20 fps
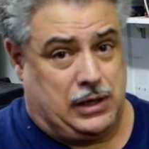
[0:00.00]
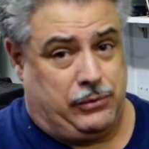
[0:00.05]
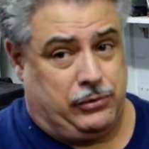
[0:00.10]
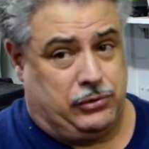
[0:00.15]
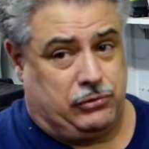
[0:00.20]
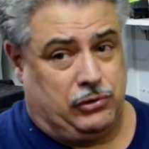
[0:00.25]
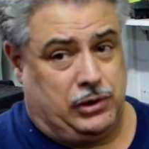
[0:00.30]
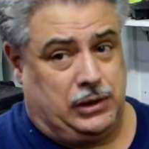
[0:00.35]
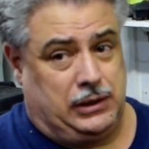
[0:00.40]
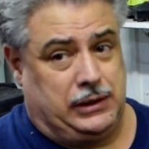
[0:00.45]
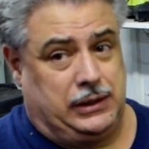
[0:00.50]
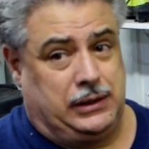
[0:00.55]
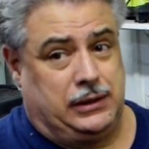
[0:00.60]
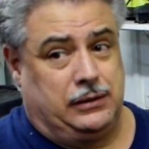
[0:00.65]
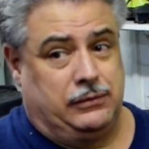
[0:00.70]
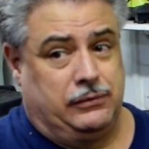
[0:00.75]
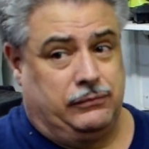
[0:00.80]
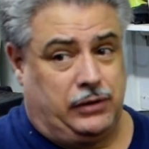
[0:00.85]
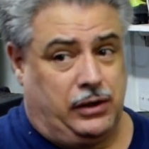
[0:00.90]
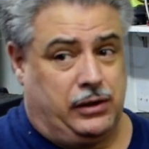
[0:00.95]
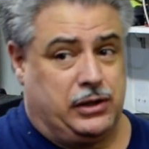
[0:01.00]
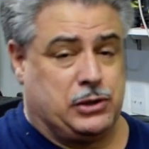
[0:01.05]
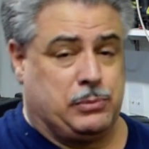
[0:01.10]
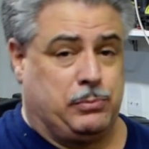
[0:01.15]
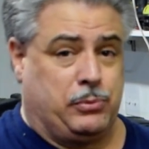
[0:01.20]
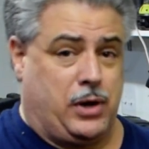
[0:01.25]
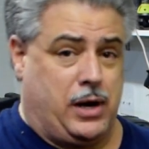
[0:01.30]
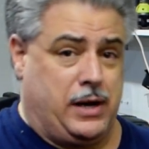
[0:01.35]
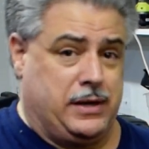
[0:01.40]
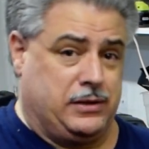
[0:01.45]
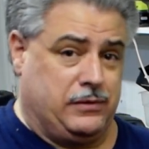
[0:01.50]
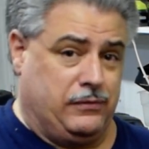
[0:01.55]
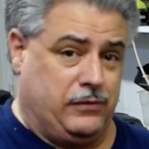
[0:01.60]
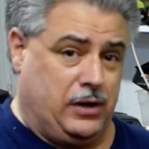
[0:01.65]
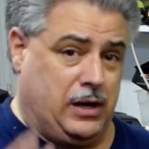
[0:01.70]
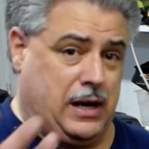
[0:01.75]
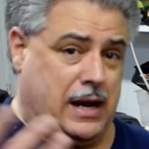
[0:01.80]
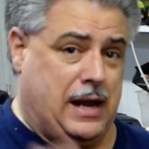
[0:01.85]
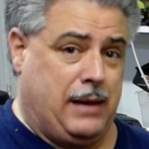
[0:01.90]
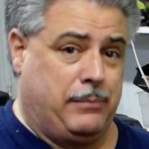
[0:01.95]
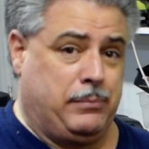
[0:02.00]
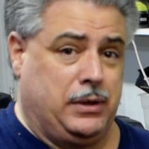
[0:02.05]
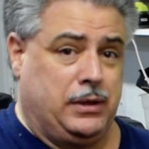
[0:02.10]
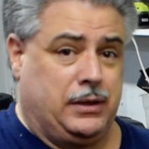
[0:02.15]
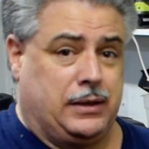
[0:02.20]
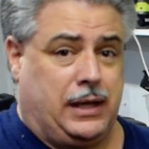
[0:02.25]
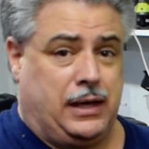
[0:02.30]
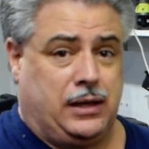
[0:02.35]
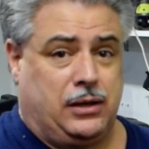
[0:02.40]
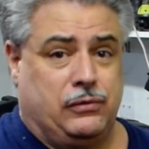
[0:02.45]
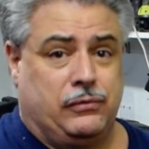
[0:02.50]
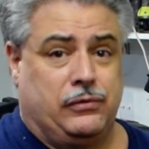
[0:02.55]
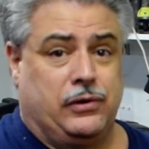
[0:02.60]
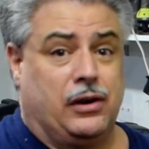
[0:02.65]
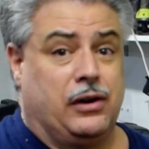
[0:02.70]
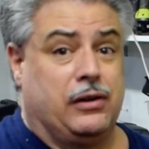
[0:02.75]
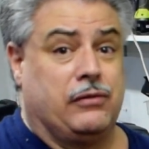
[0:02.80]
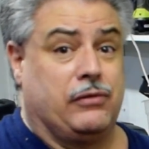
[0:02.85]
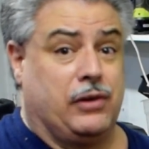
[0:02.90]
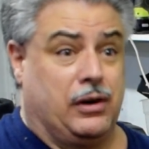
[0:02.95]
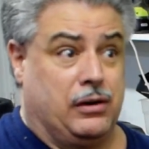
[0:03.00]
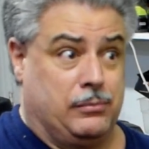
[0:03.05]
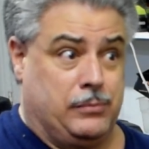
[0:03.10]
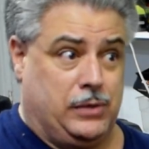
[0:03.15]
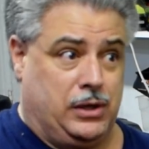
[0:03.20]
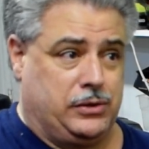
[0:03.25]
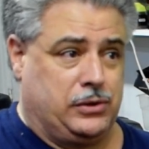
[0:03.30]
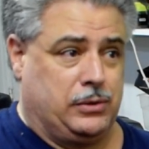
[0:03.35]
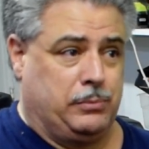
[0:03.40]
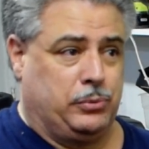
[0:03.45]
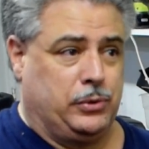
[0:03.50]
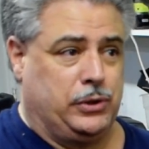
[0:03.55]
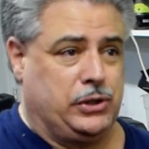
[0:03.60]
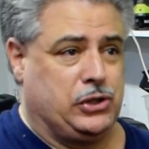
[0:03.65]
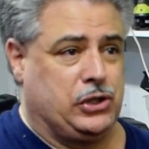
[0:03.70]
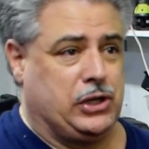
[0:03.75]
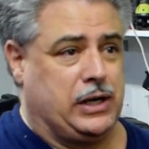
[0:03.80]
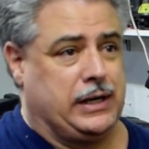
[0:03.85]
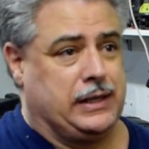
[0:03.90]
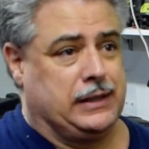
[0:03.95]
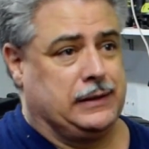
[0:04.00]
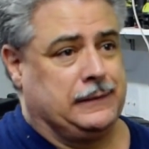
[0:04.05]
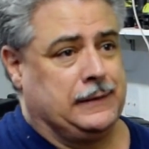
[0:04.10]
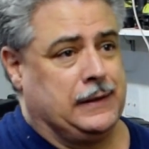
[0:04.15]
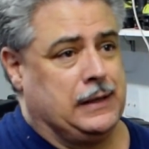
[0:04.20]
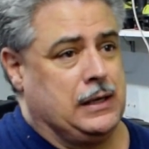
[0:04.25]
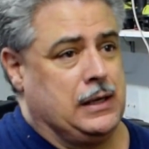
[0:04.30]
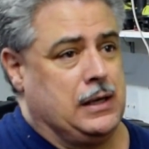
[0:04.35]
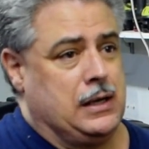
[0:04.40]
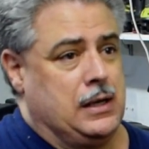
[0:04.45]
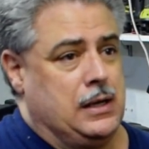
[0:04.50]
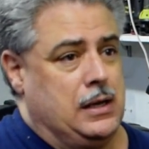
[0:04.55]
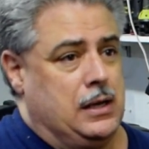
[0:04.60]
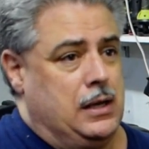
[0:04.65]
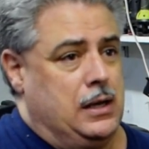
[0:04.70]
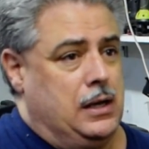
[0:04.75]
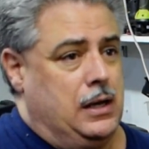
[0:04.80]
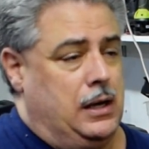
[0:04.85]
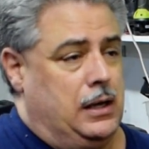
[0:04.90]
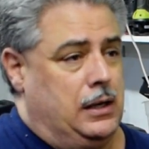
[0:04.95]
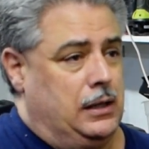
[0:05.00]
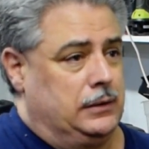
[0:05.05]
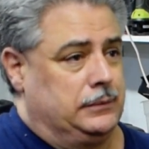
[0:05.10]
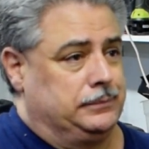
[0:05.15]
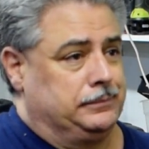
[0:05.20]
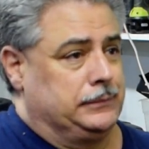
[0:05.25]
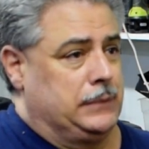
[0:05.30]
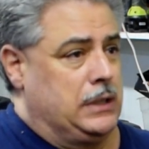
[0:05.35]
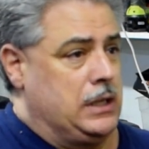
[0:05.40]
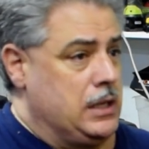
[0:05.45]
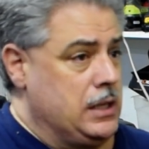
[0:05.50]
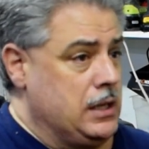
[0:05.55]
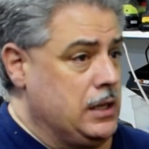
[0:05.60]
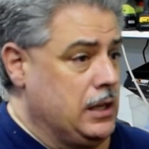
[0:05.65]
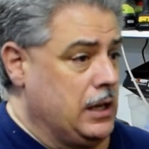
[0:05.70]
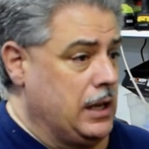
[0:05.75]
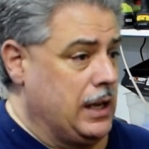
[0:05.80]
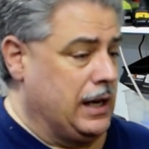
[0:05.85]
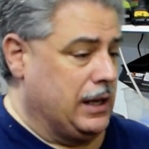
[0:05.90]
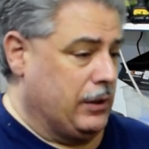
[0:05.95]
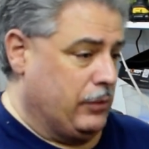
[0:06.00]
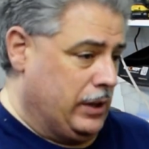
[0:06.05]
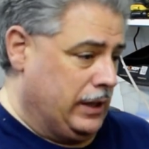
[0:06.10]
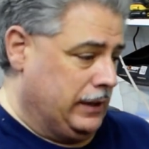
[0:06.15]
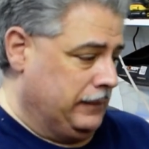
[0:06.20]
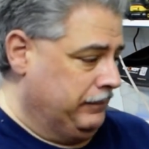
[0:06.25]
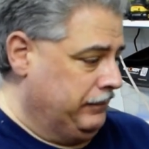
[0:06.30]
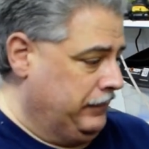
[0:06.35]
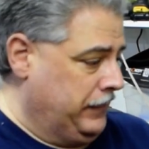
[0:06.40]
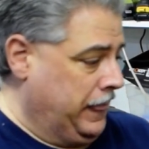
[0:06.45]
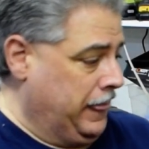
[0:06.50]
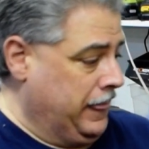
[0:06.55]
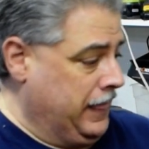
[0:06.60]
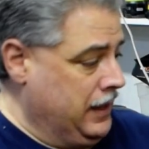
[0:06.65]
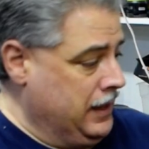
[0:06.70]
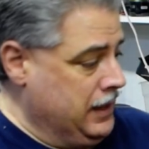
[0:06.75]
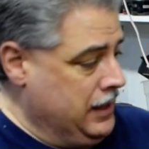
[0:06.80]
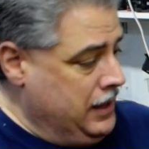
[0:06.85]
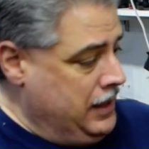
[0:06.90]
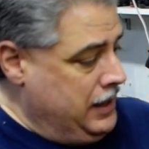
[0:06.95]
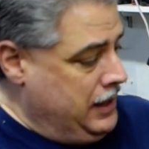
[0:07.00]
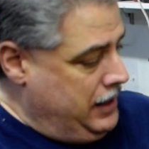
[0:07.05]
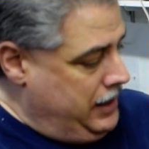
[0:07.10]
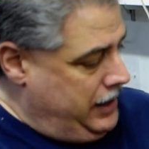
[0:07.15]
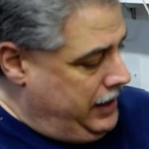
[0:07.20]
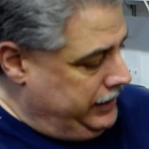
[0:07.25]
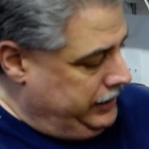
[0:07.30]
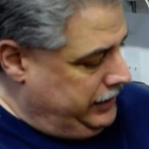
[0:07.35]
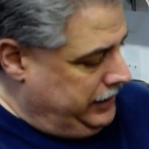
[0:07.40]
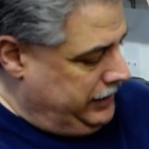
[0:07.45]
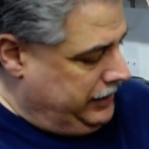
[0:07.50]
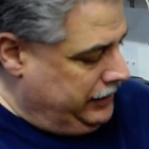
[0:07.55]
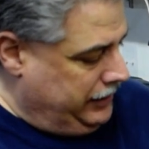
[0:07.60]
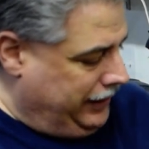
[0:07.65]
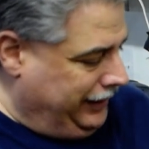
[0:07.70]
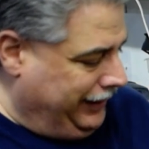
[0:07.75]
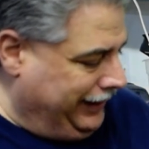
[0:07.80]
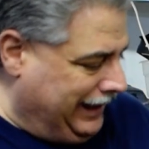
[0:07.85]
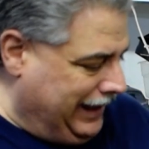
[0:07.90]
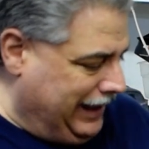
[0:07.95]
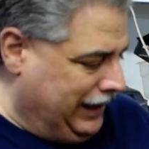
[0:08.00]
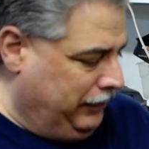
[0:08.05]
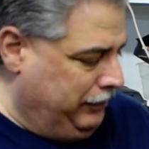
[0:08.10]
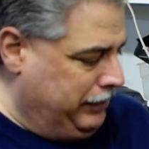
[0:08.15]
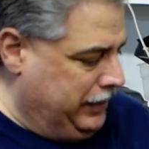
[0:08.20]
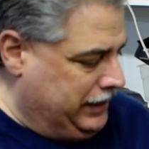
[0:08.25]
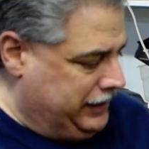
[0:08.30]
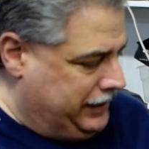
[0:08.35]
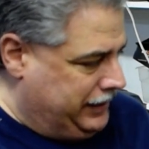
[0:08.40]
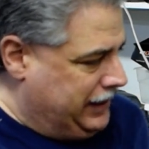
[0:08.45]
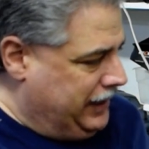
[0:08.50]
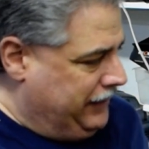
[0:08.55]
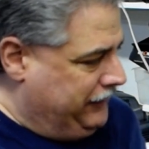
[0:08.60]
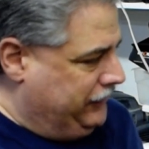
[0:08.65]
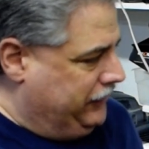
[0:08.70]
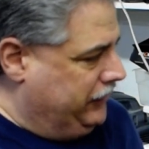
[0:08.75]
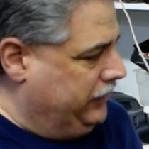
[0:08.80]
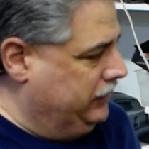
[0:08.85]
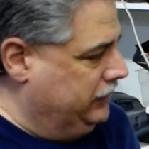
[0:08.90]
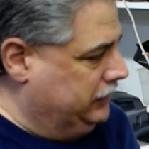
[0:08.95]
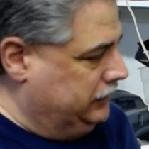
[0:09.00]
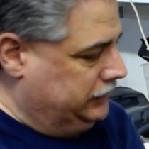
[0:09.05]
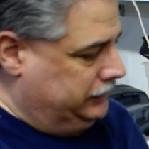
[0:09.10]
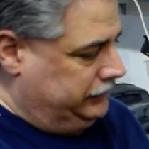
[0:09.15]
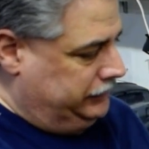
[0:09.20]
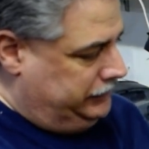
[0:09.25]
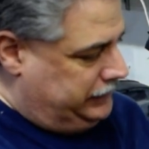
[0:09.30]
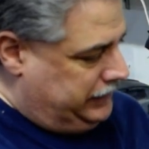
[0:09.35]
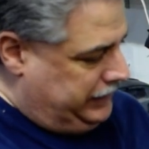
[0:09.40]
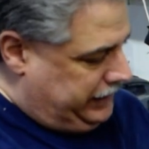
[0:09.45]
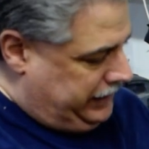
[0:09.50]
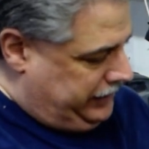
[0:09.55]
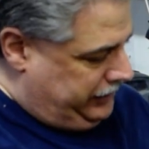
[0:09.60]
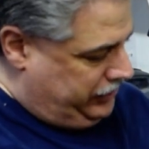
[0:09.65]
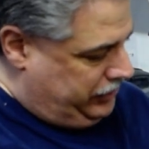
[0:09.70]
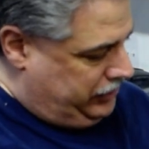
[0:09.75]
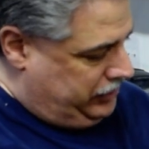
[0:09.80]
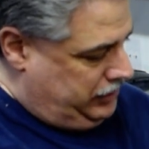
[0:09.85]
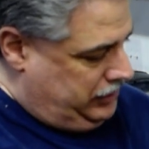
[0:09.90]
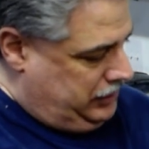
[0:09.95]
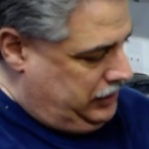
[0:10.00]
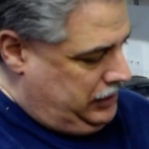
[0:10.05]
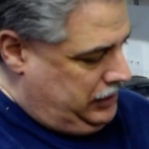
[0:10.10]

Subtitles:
I was really very surprised and very happy, and thank you very, very much. Appreciate it. Anyway, I did a little bit of stuff to this.